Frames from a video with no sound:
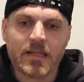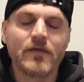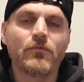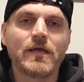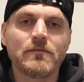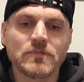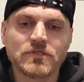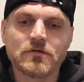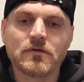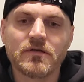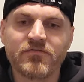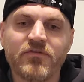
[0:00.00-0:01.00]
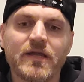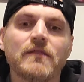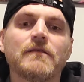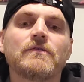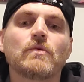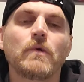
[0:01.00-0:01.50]
lightweight in Missouri to fighting
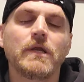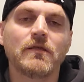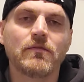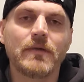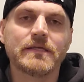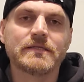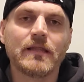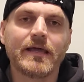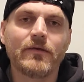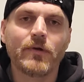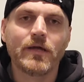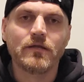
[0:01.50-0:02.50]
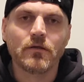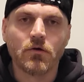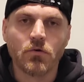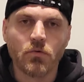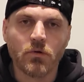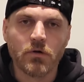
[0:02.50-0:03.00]
the twentieth best lightweight in the
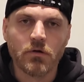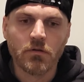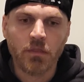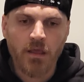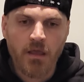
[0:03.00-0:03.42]
whole world